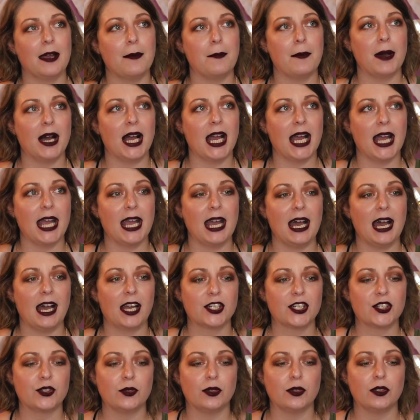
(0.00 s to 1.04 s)
my
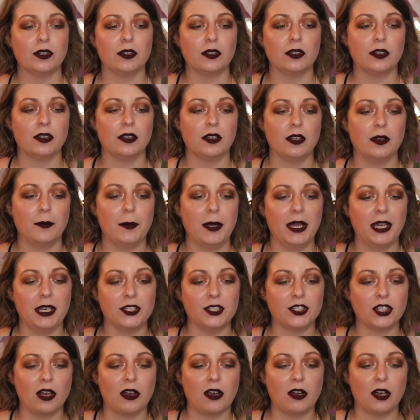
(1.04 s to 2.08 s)
actual
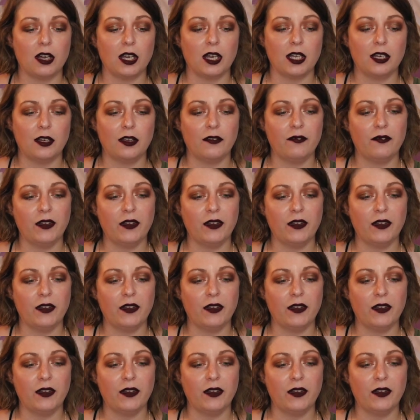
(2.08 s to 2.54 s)
page on